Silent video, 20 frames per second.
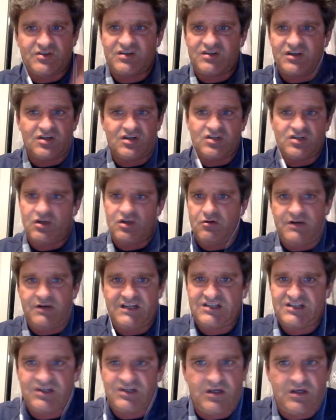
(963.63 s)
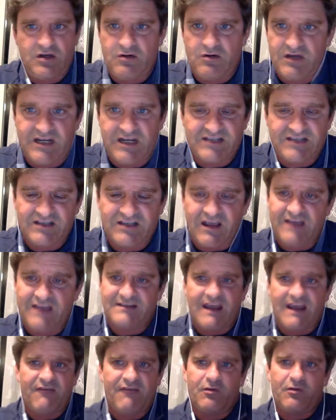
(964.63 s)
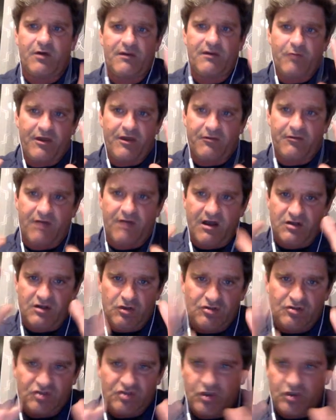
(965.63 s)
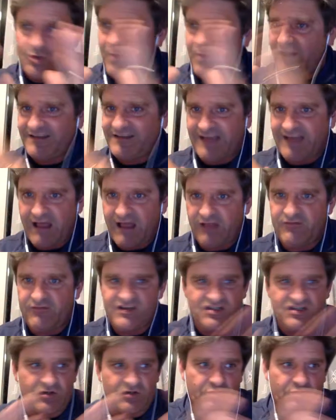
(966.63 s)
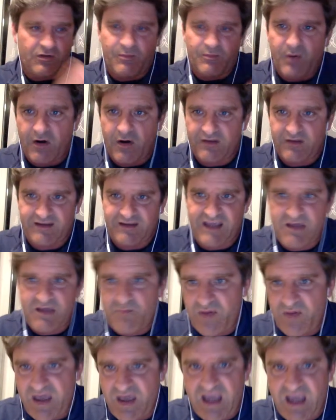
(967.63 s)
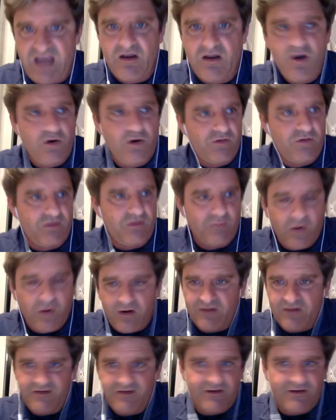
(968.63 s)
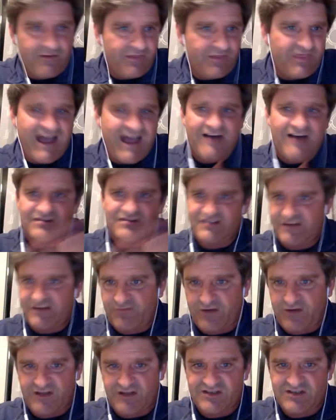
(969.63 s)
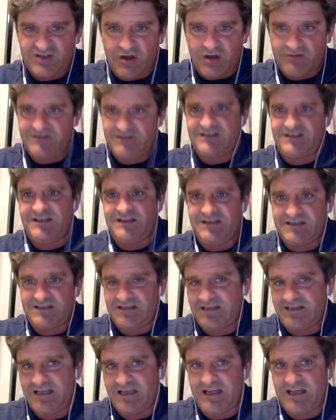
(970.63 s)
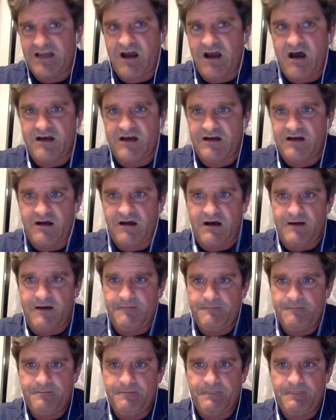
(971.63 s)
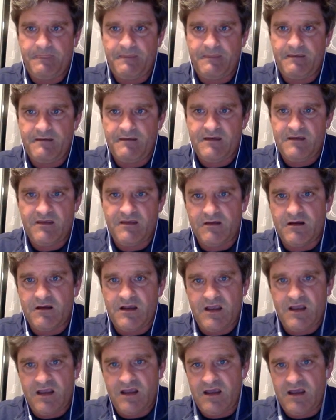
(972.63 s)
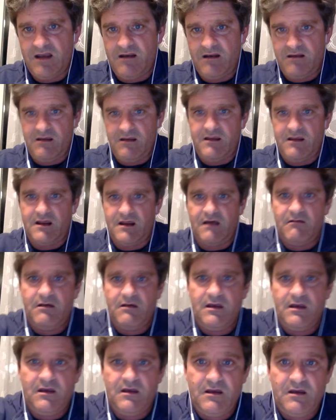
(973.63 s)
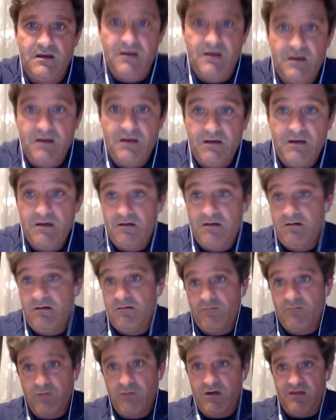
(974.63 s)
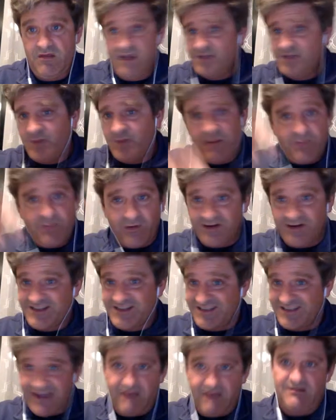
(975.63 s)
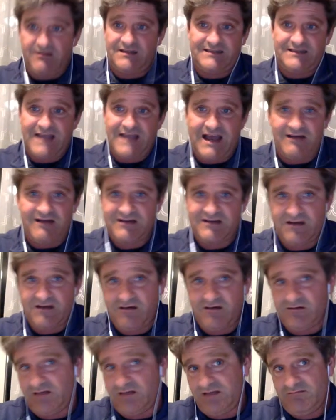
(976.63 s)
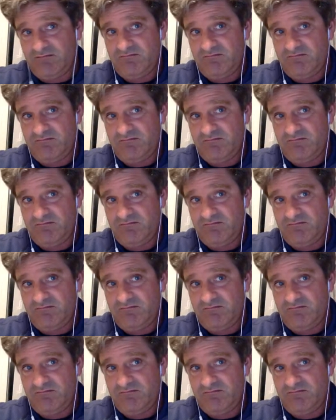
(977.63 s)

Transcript: that are doing it too, and it's uh, it's everywhere. Whether on YouTube, on television, or they're part of the campaign, or they're part of, you know a thousand different consultancies, and, and, and on and on. And they're and you know, these people are selling us out totally,